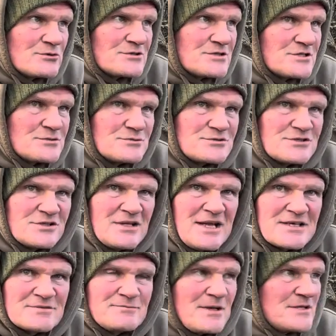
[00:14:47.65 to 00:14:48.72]
So this was the
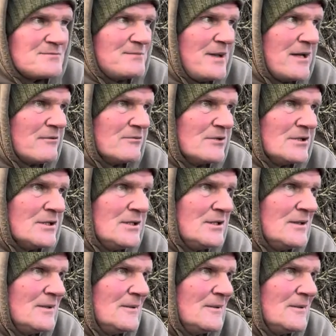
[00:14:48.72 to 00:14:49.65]
next best bet, really.